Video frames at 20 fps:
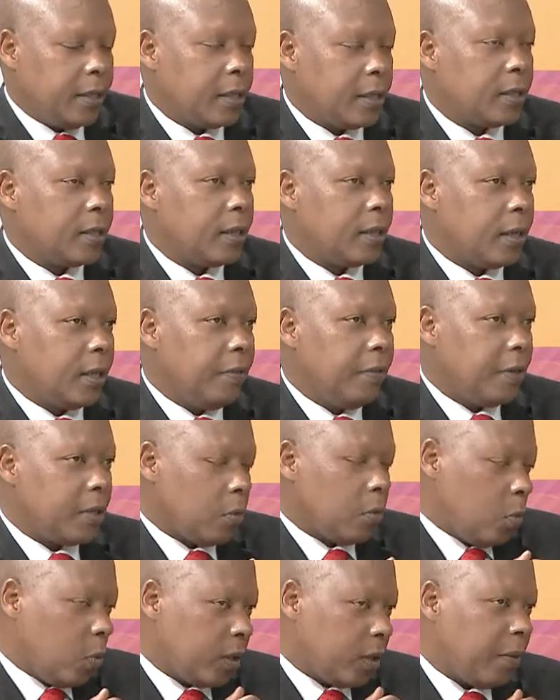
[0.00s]
Just give
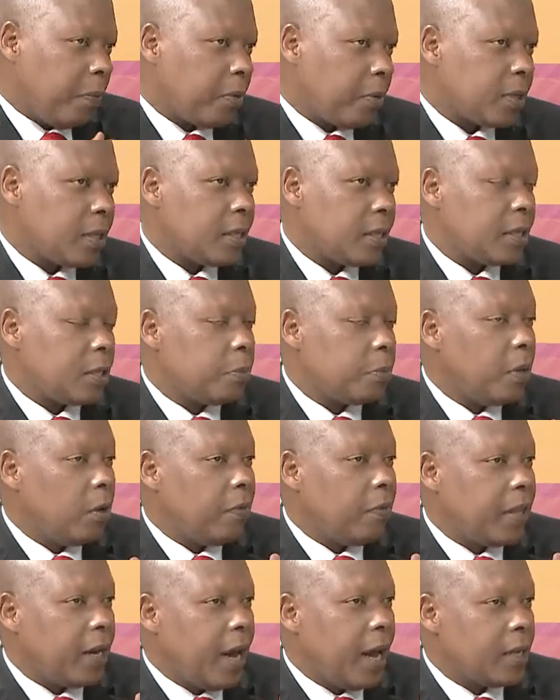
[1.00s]
us what the process has been
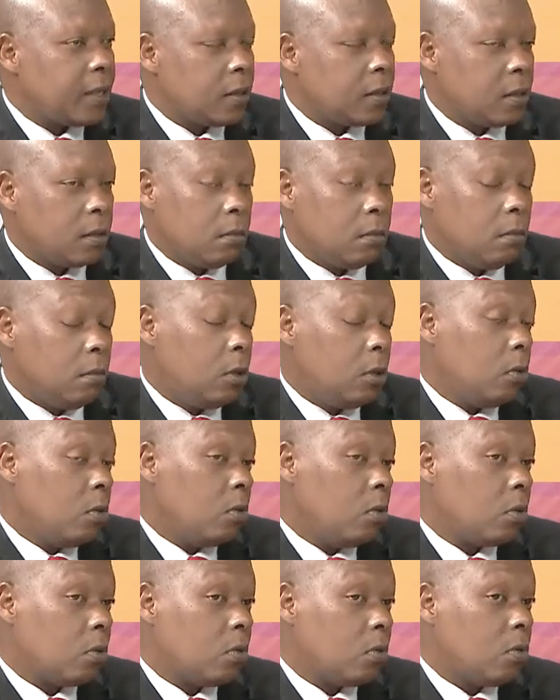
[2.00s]
over the last
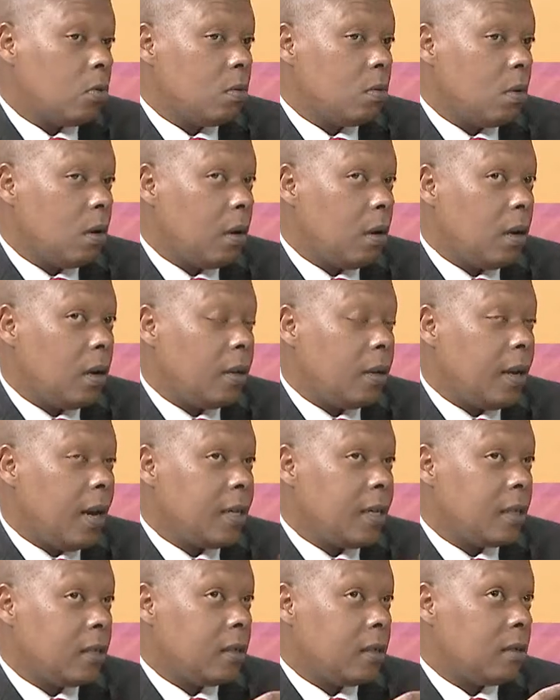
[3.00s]
the
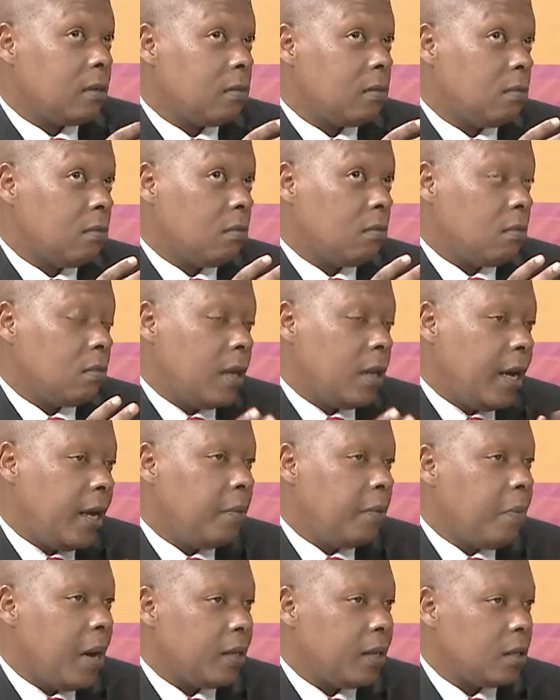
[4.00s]
last
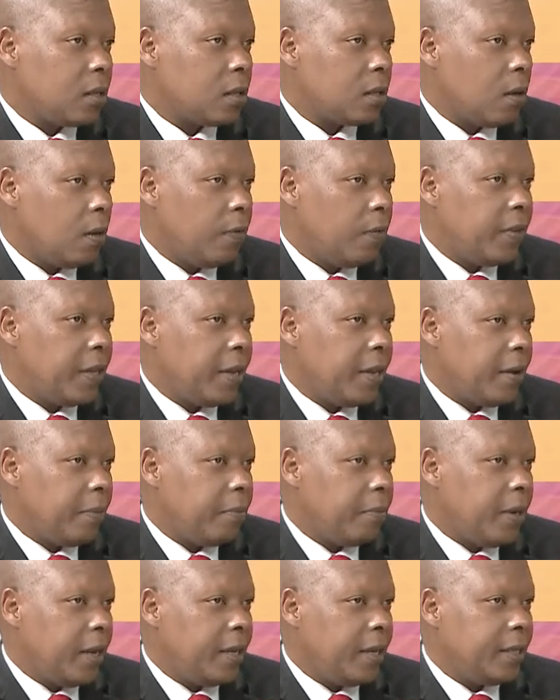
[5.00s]
8 months of the year.
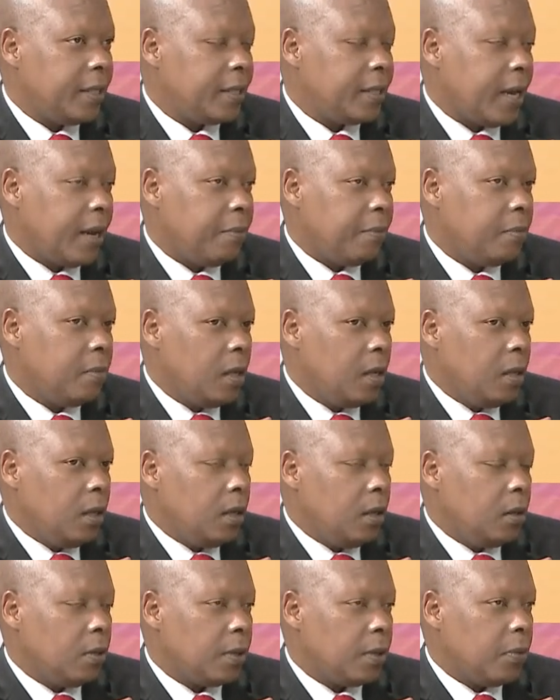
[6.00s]
By the time,
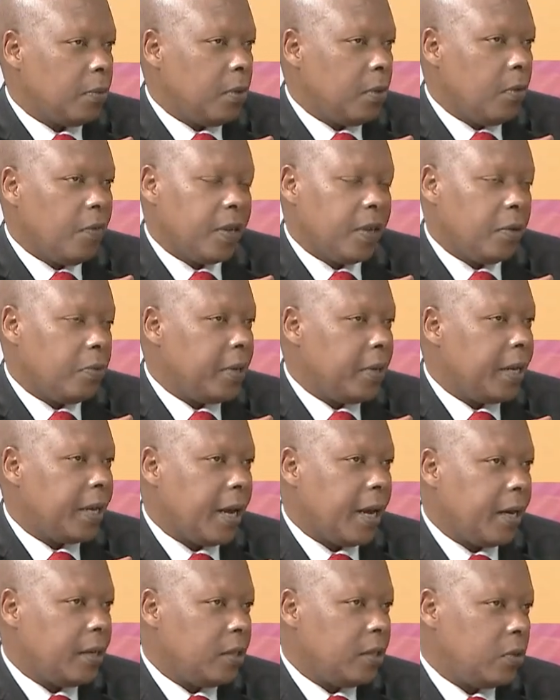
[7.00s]
over the
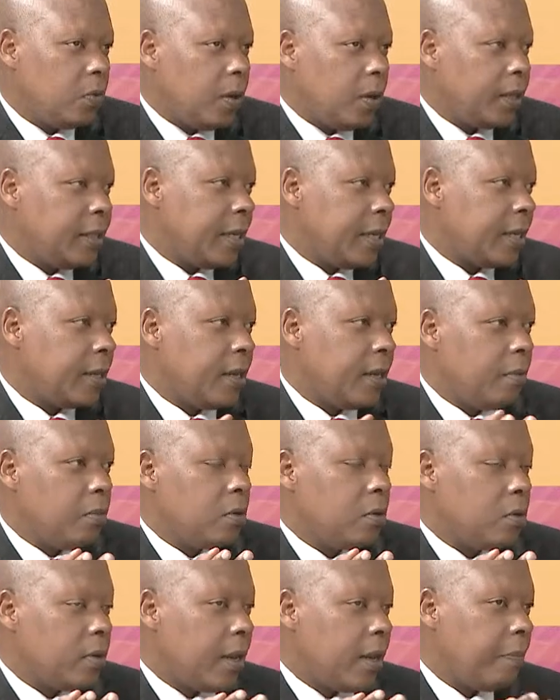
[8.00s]
weekend, you are taking them
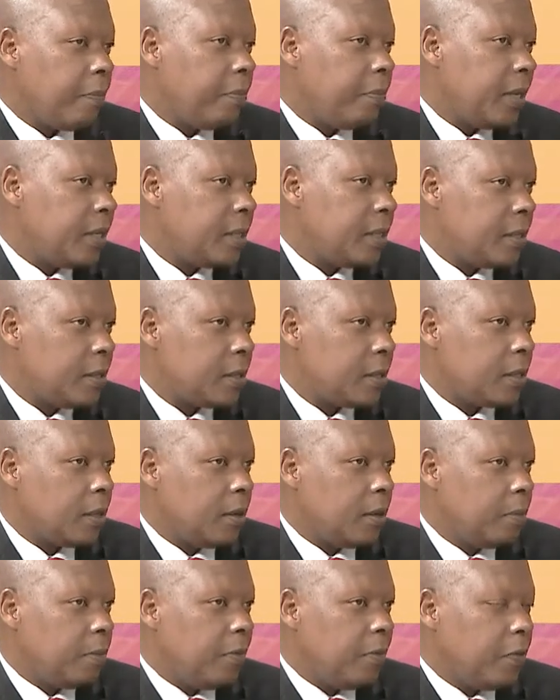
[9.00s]
through their places
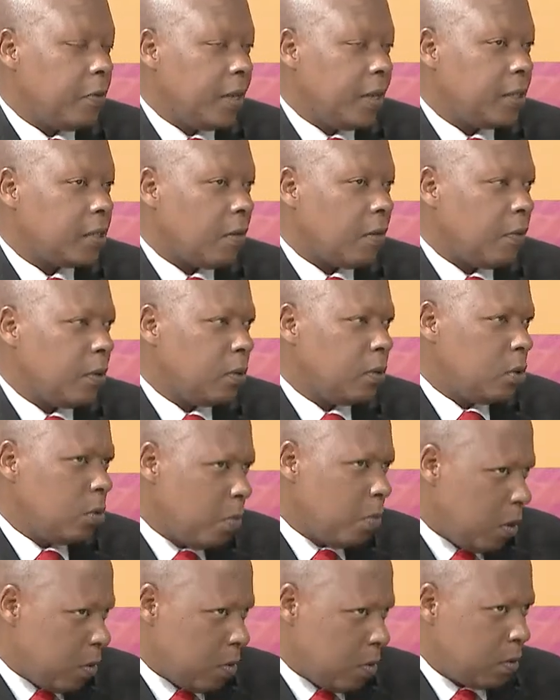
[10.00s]
before they travel
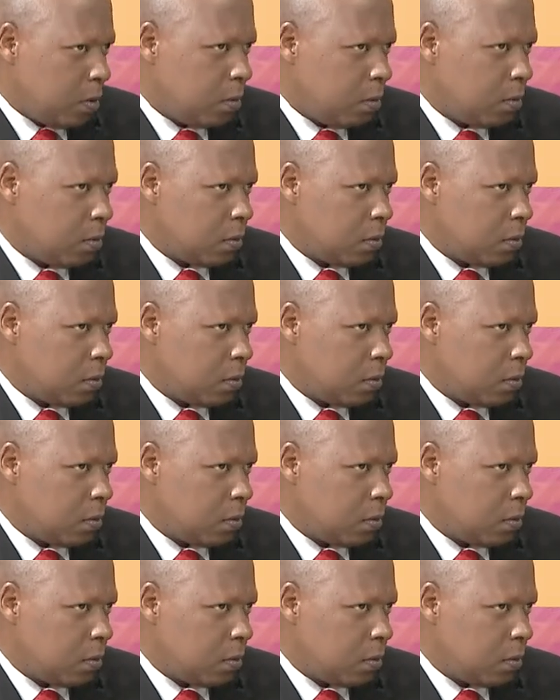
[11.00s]
tomorrow.